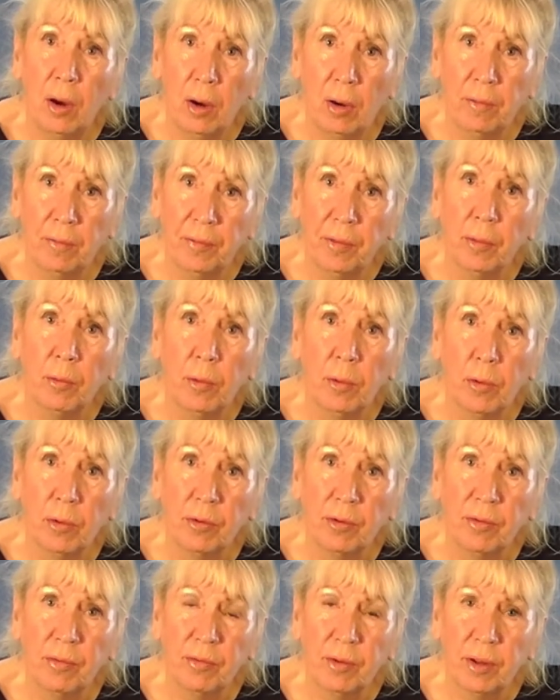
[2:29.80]
of the
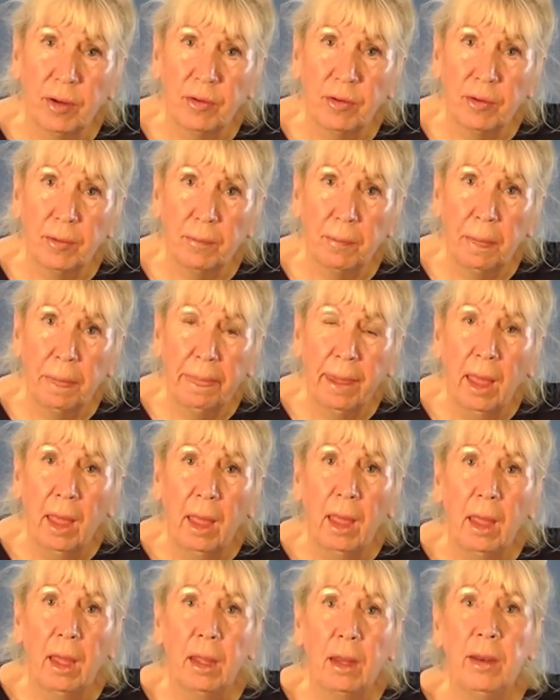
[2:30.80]
Waterford.
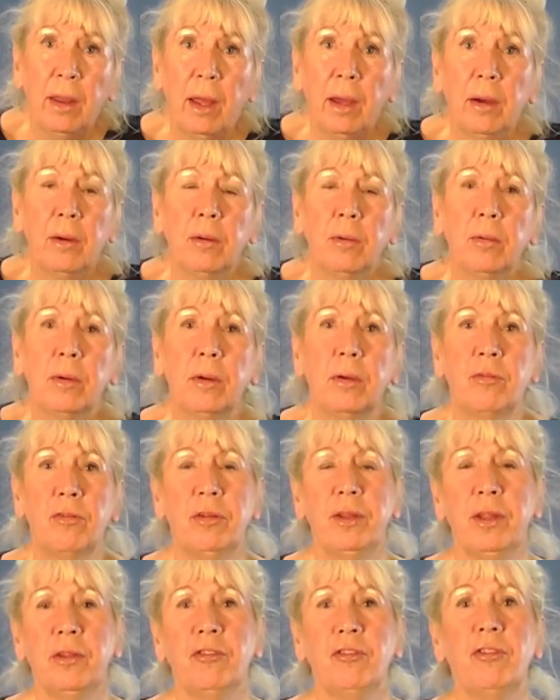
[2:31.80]
Now,
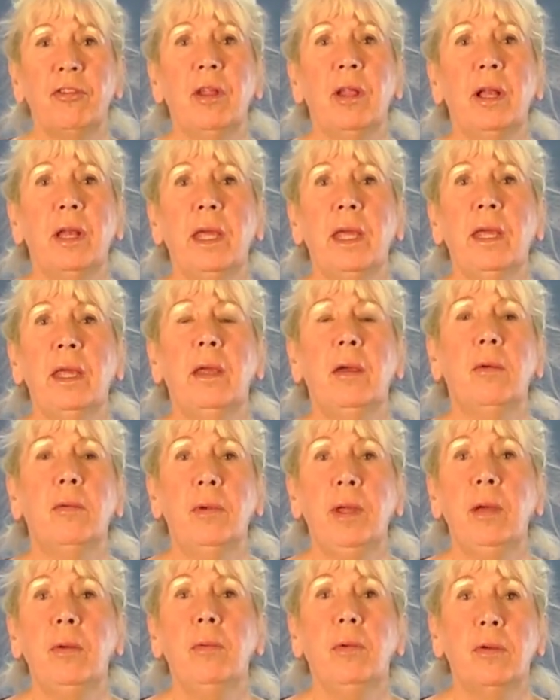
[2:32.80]
traditionally,
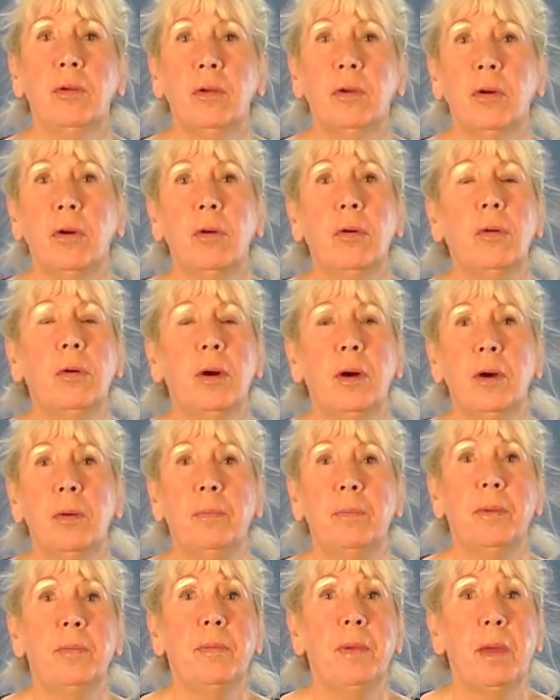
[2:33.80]
we would go
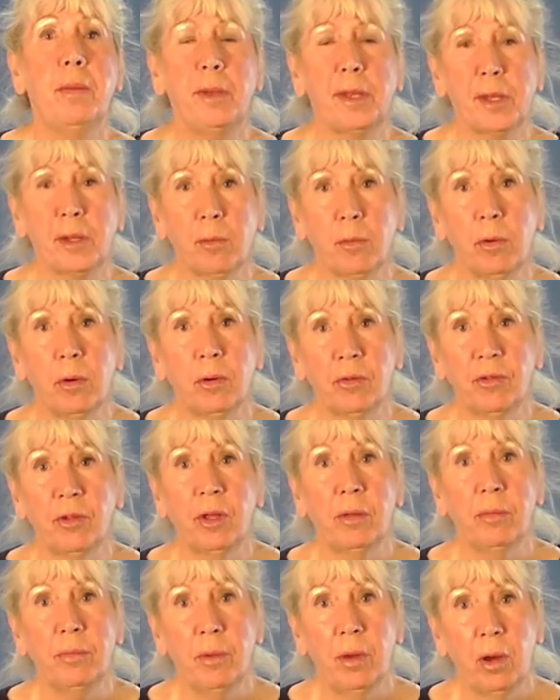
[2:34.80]
up maybe a
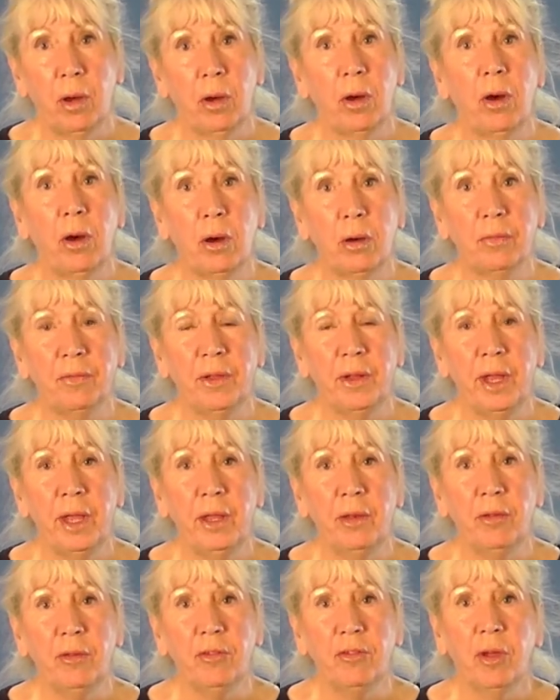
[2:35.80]
quarter or half an
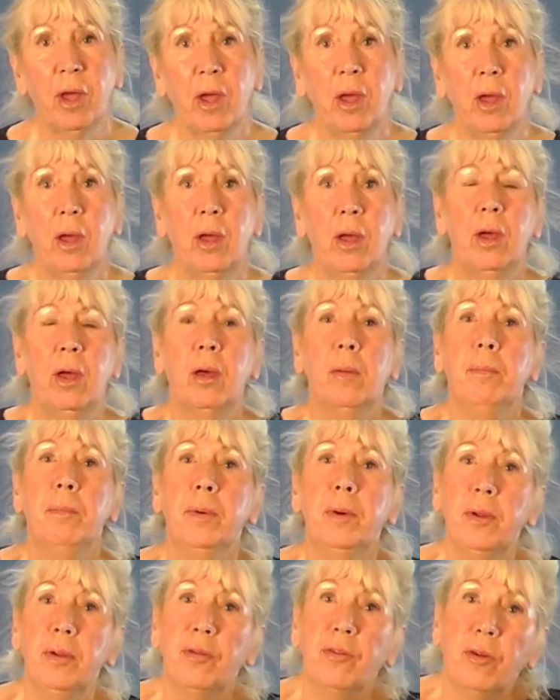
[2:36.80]
inch,
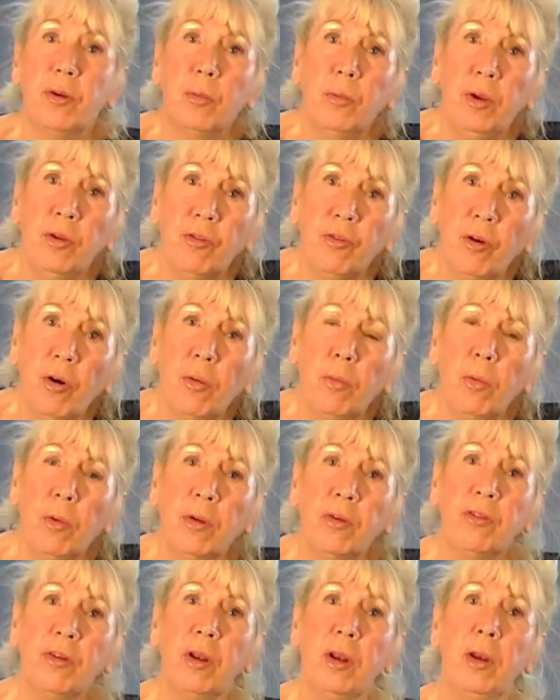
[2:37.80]
but we don't
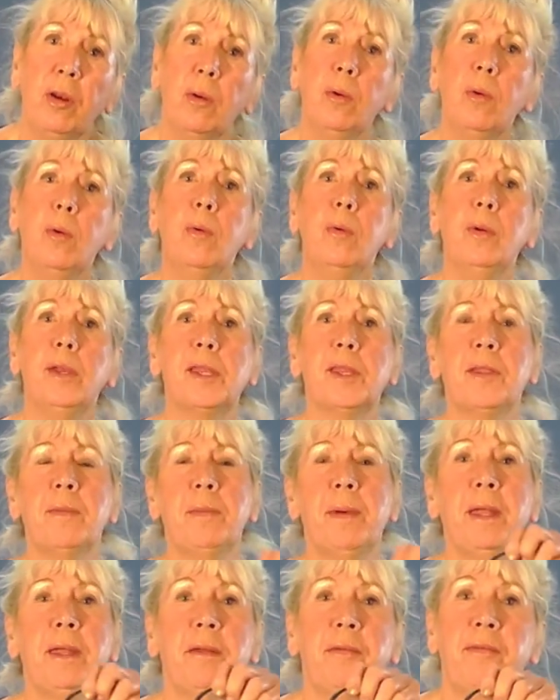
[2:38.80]
want to lose the
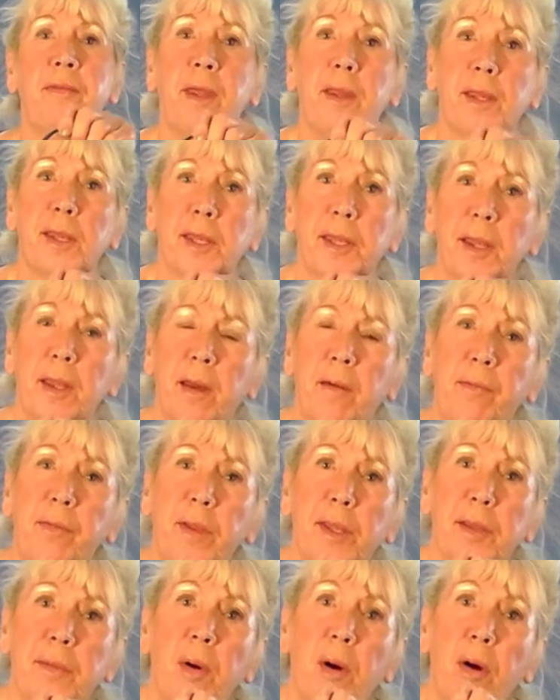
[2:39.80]
benefits of
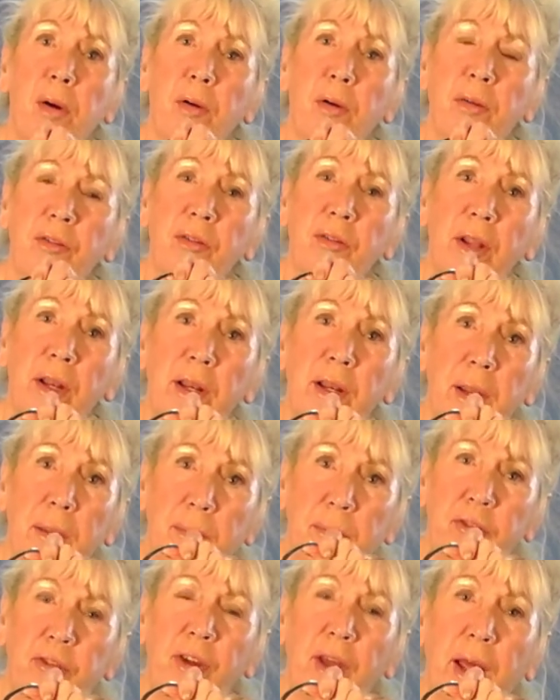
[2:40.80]
the smart
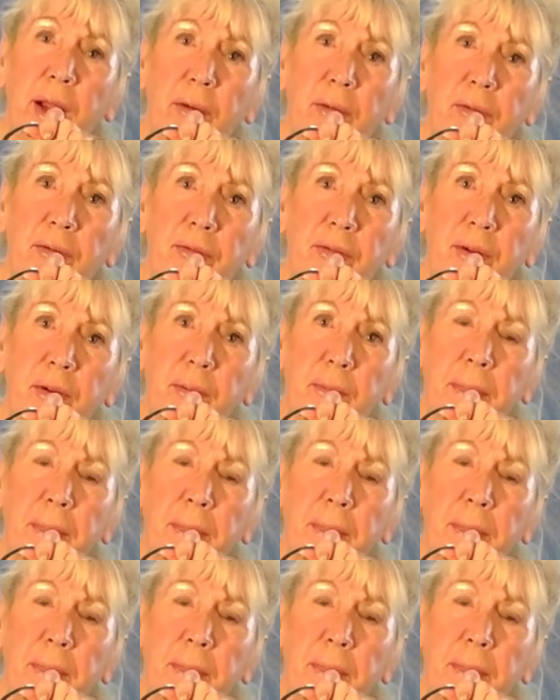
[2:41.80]
lip shelf.